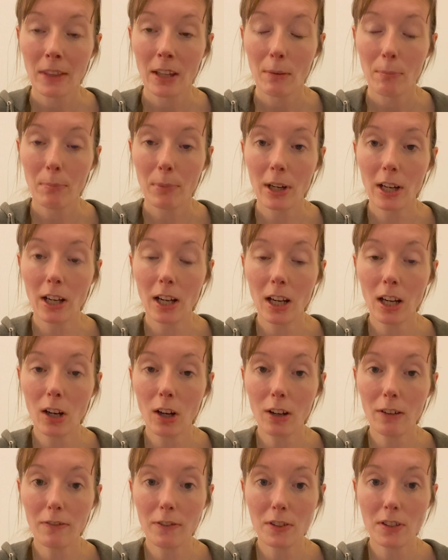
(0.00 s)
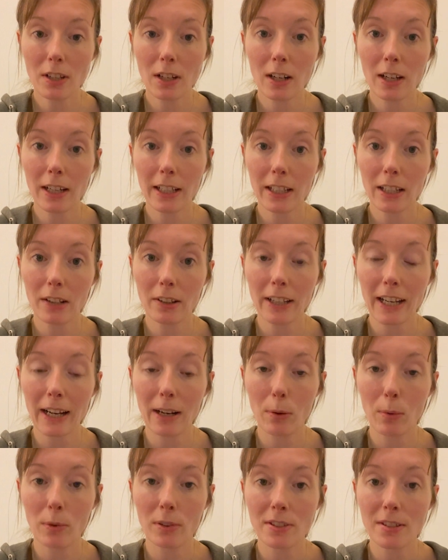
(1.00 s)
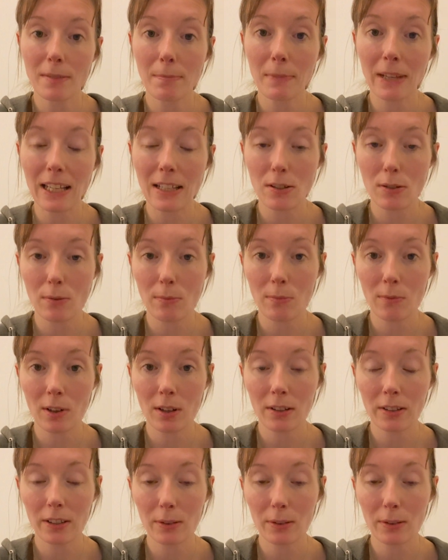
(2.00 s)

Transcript: But a lot of us are like, okay, I want to meet someone,